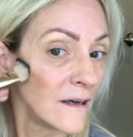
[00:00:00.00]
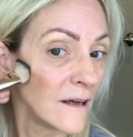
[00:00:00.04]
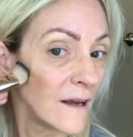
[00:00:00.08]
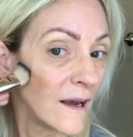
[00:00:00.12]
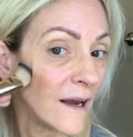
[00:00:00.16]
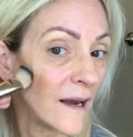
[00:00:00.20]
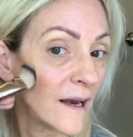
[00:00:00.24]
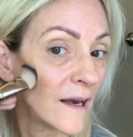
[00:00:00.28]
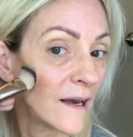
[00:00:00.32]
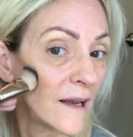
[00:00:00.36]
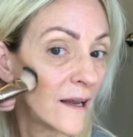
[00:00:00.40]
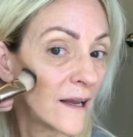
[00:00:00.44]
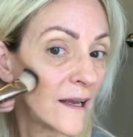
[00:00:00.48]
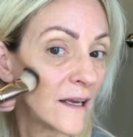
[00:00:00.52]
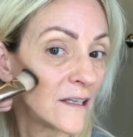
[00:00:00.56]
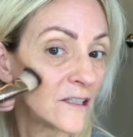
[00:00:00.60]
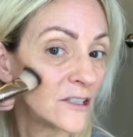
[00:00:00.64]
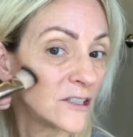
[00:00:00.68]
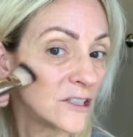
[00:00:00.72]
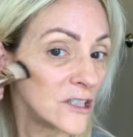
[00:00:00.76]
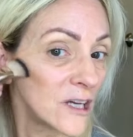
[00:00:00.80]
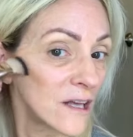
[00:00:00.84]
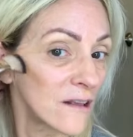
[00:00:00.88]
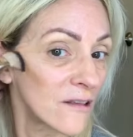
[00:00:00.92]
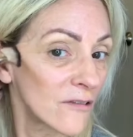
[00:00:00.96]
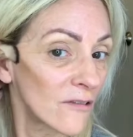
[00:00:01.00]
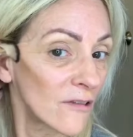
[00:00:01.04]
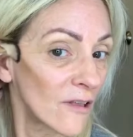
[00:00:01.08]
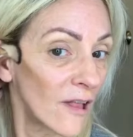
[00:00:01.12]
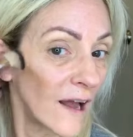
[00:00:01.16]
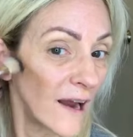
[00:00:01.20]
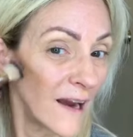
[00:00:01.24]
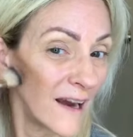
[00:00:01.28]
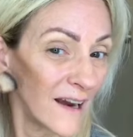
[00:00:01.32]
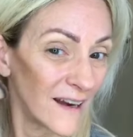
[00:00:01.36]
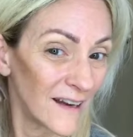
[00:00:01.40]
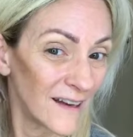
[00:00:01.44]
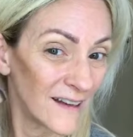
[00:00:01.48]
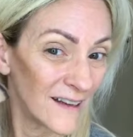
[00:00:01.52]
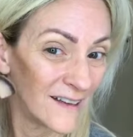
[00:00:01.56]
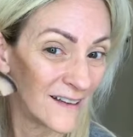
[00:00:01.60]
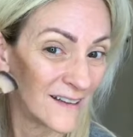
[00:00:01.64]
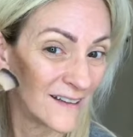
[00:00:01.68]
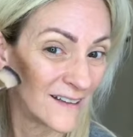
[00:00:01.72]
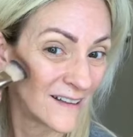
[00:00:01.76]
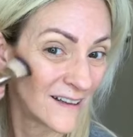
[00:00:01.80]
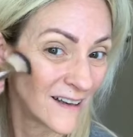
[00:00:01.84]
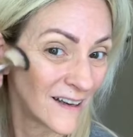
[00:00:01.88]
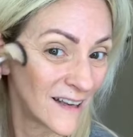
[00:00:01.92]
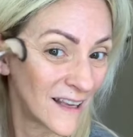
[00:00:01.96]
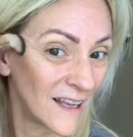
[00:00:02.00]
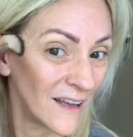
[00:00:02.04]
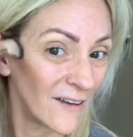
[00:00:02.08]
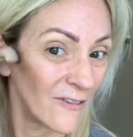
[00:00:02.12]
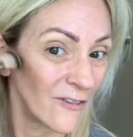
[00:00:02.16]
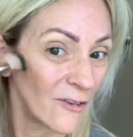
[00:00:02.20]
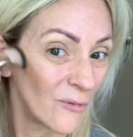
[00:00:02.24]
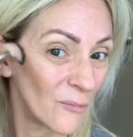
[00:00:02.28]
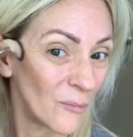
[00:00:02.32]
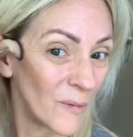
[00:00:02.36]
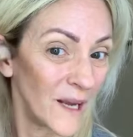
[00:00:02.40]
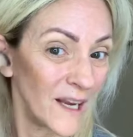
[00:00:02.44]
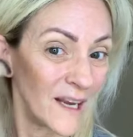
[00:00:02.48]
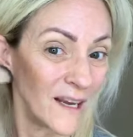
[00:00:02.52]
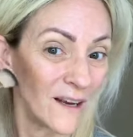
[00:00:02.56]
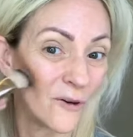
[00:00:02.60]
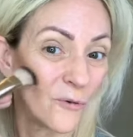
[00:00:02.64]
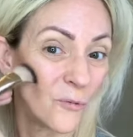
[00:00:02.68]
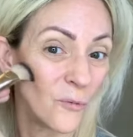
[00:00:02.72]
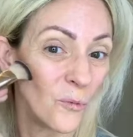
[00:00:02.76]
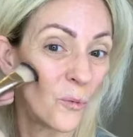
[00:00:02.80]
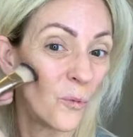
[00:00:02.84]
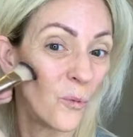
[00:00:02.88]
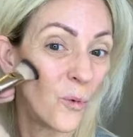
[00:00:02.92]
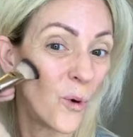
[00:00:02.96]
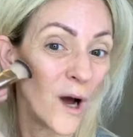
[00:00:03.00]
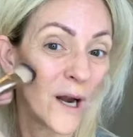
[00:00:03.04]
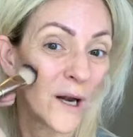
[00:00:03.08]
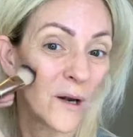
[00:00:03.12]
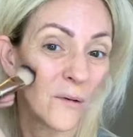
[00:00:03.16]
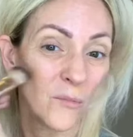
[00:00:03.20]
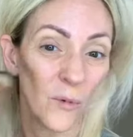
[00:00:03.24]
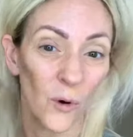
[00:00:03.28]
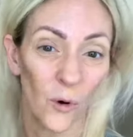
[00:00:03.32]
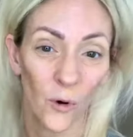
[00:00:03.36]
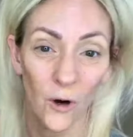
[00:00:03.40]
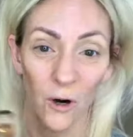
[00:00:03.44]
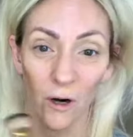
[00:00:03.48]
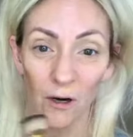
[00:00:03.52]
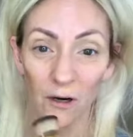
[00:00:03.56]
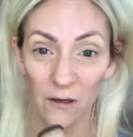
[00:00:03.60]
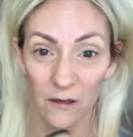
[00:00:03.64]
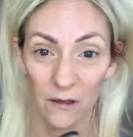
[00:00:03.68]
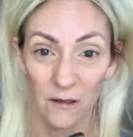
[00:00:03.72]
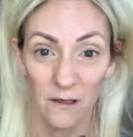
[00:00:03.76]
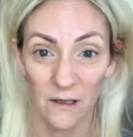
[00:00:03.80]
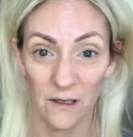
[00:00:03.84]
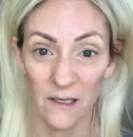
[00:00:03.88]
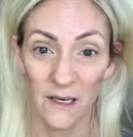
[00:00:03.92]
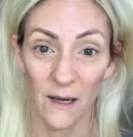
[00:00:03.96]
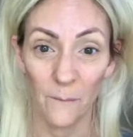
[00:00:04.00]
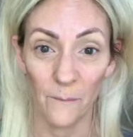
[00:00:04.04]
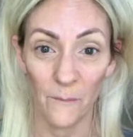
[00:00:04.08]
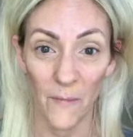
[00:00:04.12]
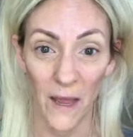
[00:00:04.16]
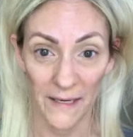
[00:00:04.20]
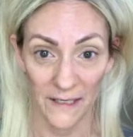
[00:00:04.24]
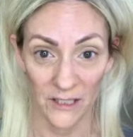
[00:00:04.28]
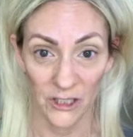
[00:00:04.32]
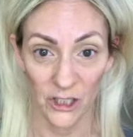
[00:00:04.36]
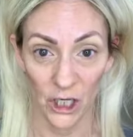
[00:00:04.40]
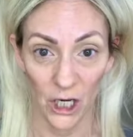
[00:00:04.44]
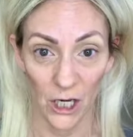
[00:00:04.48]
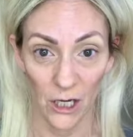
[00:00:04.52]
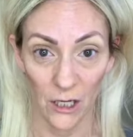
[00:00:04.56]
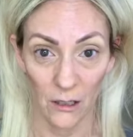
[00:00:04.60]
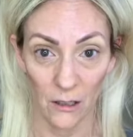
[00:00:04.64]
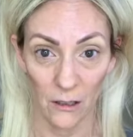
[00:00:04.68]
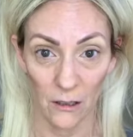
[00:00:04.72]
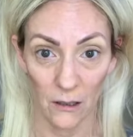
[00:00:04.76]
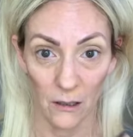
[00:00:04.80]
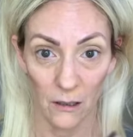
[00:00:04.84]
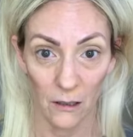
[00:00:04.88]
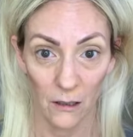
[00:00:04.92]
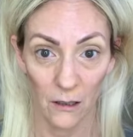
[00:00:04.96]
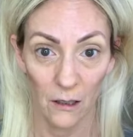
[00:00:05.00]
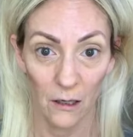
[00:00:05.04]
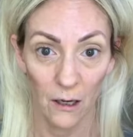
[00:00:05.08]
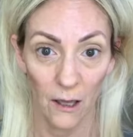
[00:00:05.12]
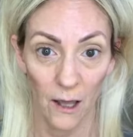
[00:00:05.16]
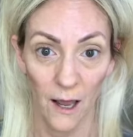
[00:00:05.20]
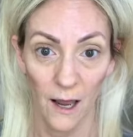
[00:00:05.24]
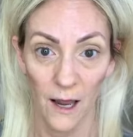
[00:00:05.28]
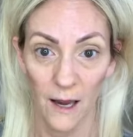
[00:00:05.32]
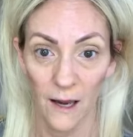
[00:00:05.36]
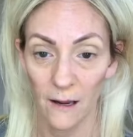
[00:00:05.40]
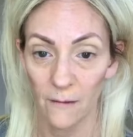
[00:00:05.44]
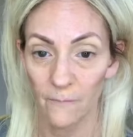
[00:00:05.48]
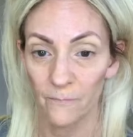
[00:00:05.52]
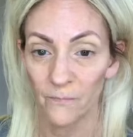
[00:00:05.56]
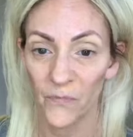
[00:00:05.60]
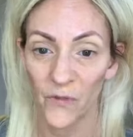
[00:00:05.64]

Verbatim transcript: And it just like gives me one more dimension, okay?